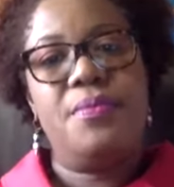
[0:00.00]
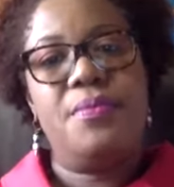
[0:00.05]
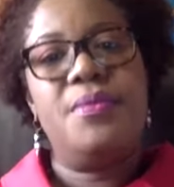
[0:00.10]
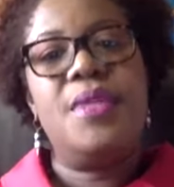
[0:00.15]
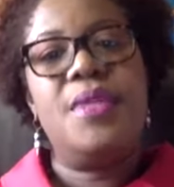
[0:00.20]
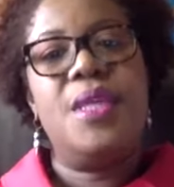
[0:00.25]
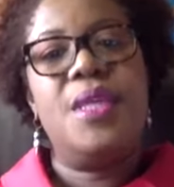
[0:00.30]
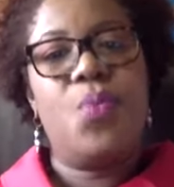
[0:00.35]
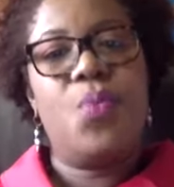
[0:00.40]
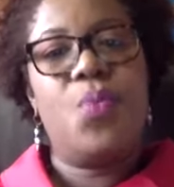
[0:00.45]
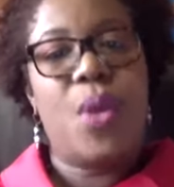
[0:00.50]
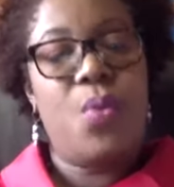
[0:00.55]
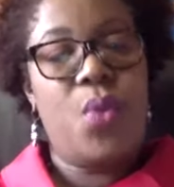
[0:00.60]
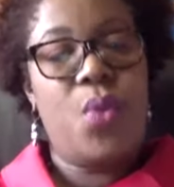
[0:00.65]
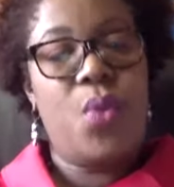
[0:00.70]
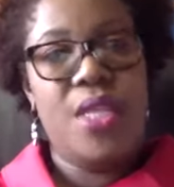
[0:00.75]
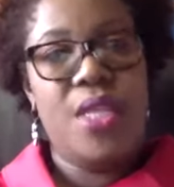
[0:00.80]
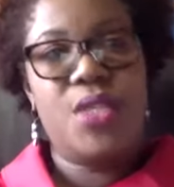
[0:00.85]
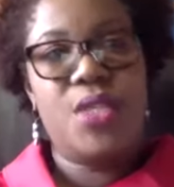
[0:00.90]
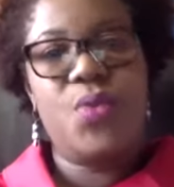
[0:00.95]
But I'm
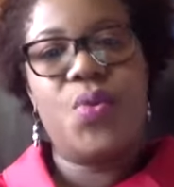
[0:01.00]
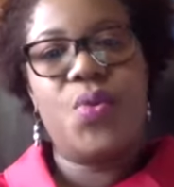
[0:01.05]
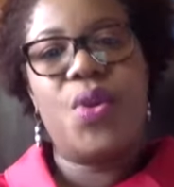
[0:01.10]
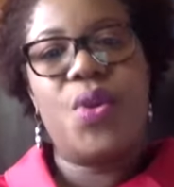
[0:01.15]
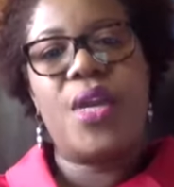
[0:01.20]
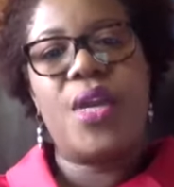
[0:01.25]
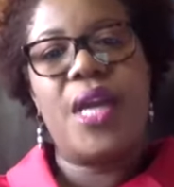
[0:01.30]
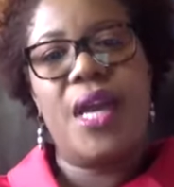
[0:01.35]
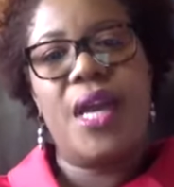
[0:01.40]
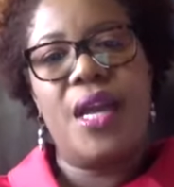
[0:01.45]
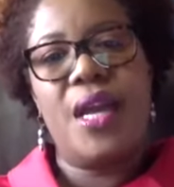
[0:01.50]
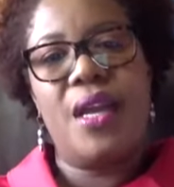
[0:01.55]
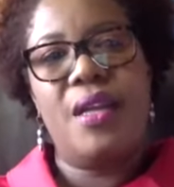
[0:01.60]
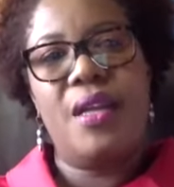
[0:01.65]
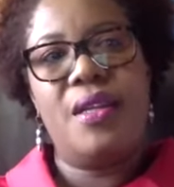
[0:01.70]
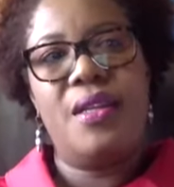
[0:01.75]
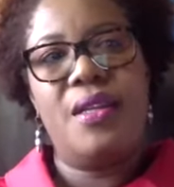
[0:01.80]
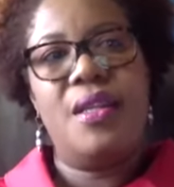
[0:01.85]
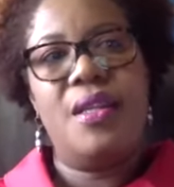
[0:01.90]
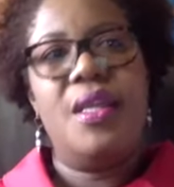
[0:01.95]
willing to work hard.
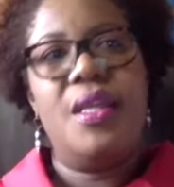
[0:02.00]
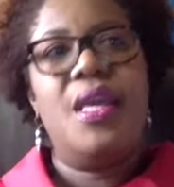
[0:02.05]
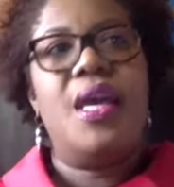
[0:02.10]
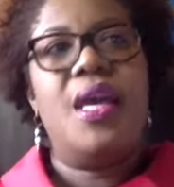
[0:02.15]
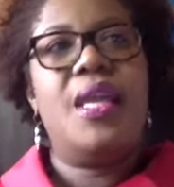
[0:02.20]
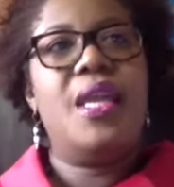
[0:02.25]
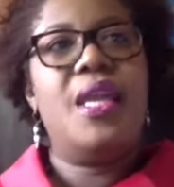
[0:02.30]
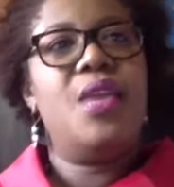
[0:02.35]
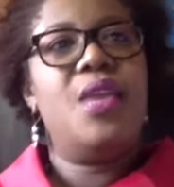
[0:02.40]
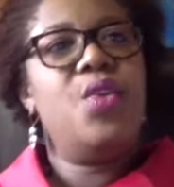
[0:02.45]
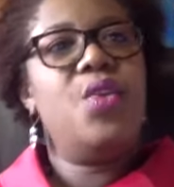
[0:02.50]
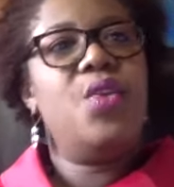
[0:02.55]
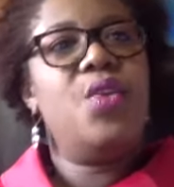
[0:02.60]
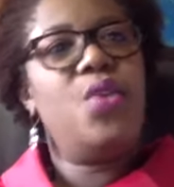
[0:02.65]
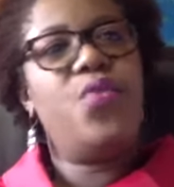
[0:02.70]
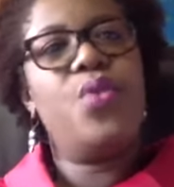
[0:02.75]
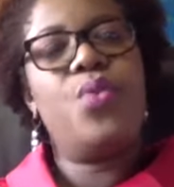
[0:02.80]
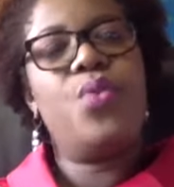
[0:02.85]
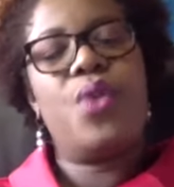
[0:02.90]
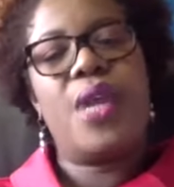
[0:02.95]
And I know if
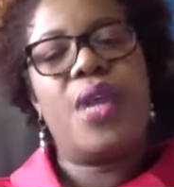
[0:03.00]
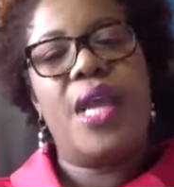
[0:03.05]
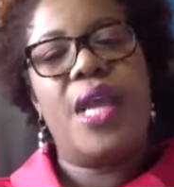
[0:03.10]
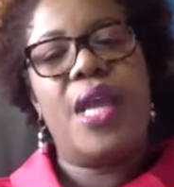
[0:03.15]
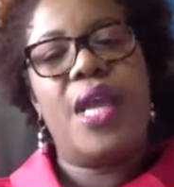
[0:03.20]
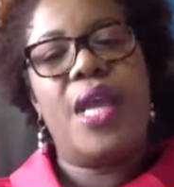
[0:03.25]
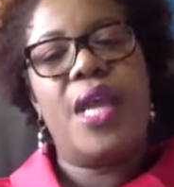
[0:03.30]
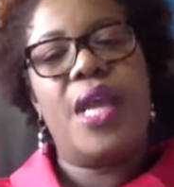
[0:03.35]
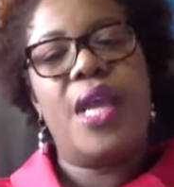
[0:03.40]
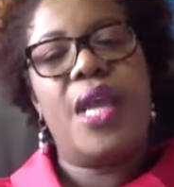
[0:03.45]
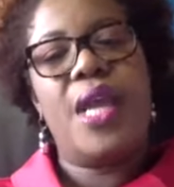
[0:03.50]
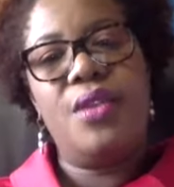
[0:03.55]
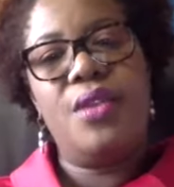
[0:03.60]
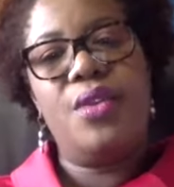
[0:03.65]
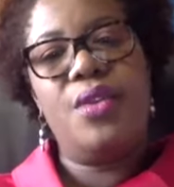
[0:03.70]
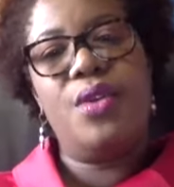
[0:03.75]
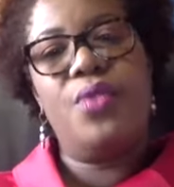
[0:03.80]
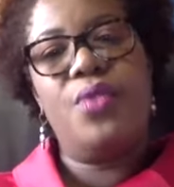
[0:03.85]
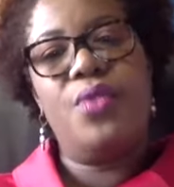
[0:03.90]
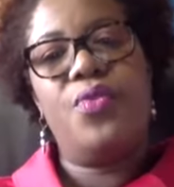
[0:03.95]
we work hard
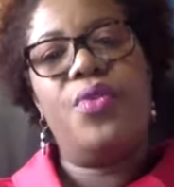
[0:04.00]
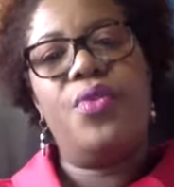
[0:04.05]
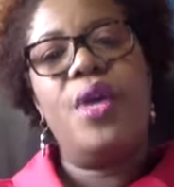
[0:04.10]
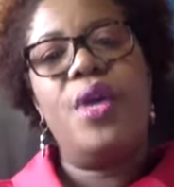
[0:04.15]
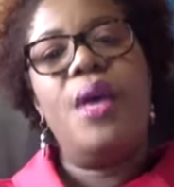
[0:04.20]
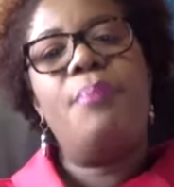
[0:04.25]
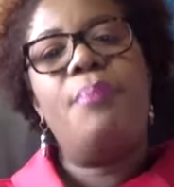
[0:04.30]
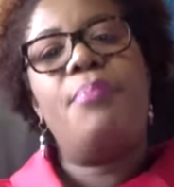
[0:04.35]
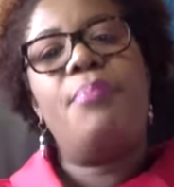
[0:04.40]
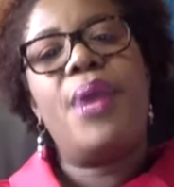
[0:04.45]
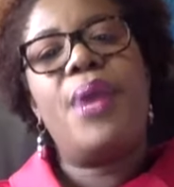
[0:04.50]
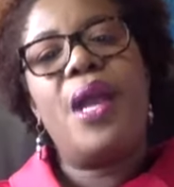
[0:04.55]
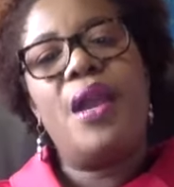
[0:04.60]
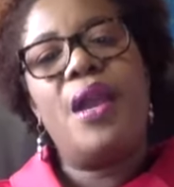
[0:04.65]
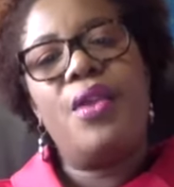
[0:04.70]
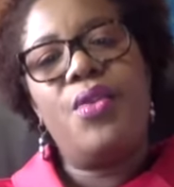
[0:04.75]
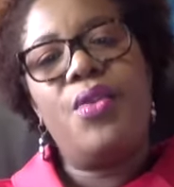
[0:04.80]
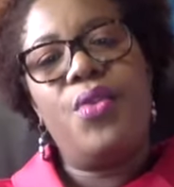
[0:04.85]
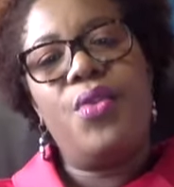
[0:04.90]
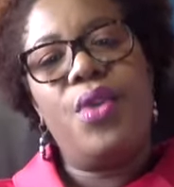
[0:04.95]
enough,
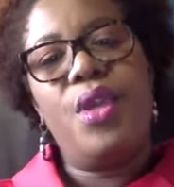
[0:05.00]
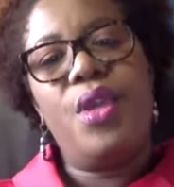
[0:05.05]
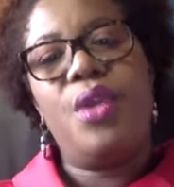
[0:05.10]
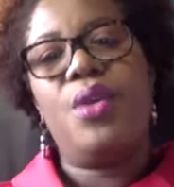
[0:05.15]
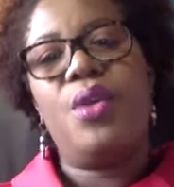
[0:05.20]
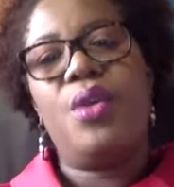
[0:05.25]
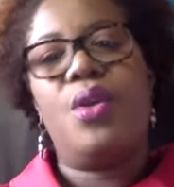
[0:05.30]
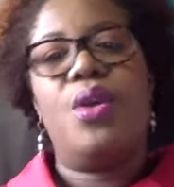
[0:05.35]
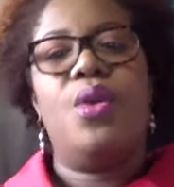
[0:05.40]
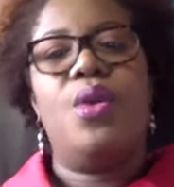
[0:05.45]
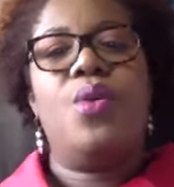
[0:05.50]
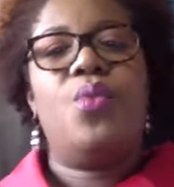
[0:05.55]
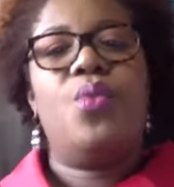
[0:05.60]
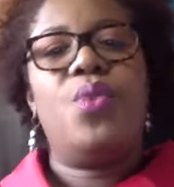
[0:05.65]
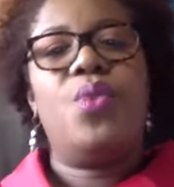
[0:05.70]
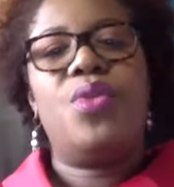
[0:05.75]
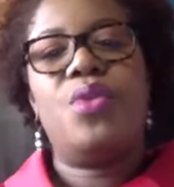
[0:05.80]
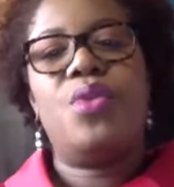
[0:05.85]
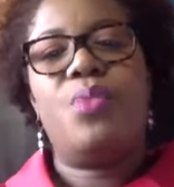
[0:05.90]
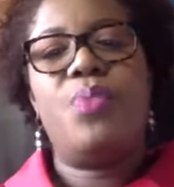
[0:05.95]
partnering with
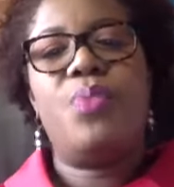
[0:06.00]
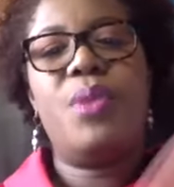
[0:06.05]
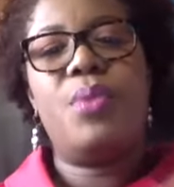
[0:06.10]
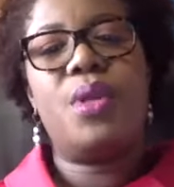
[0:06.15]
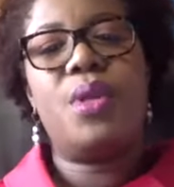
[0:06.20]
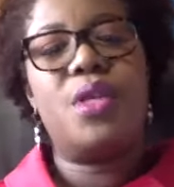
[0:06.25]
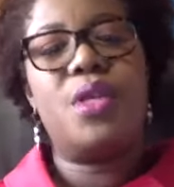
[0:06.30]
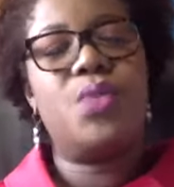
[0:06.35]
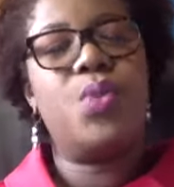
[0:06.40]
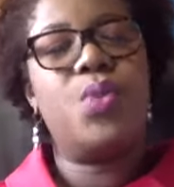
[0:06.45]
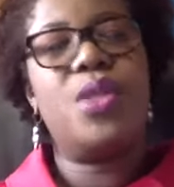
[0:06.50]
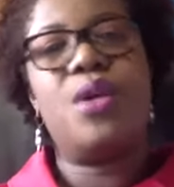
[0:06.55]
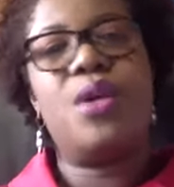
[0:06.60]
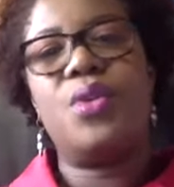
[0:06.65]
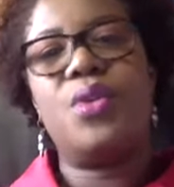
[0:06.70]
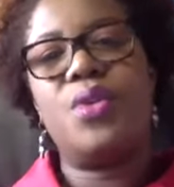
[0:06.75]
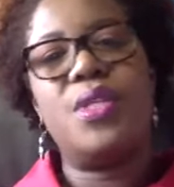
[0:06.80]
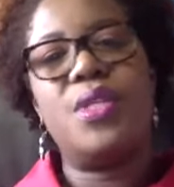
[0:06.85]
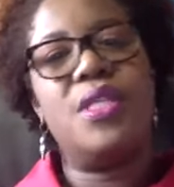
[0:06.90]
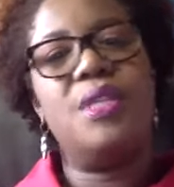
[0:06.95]
our people, because without our
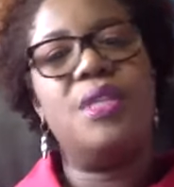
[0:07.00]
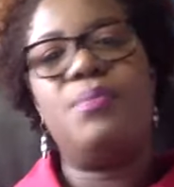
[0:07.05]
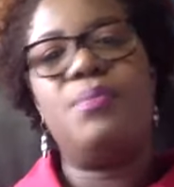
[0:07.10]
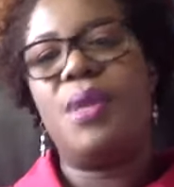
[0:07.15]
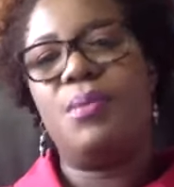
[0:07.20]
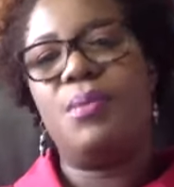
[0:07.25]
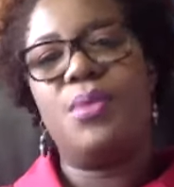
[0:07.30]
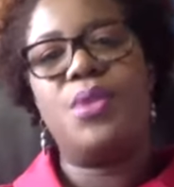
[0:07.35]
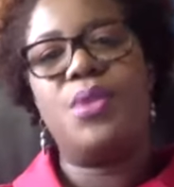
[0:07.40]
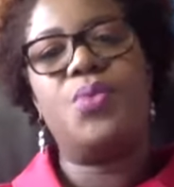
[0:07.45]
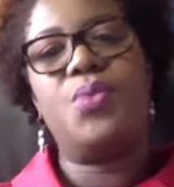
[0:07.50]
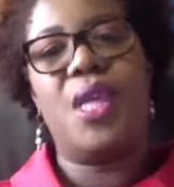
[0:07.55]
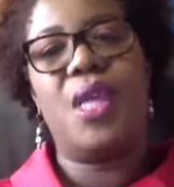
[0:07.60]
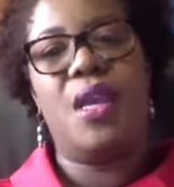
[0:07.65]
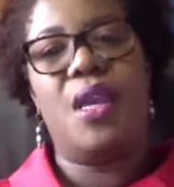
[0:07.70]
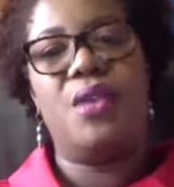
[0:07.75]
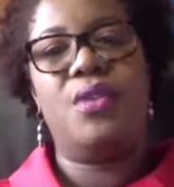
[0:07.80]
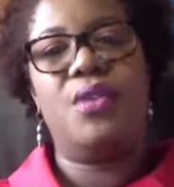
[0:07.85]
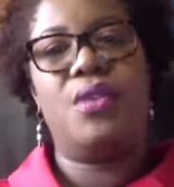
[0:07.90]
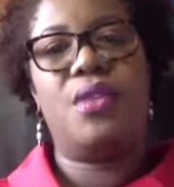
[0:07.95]
team members, we are
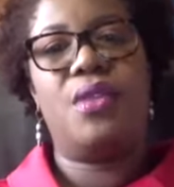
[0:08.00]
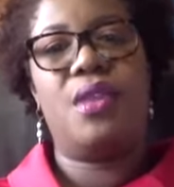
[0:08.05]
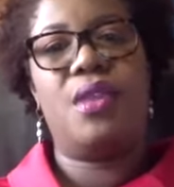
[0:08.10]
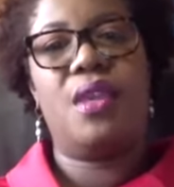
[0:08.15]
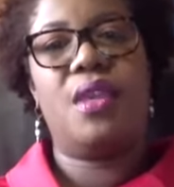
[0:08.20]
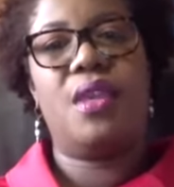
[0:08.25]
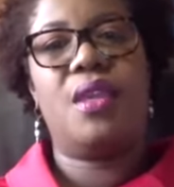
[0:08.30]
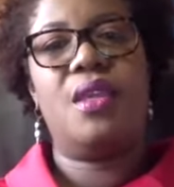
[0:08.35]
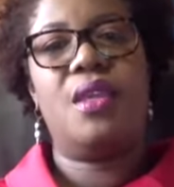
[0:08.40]
nothing.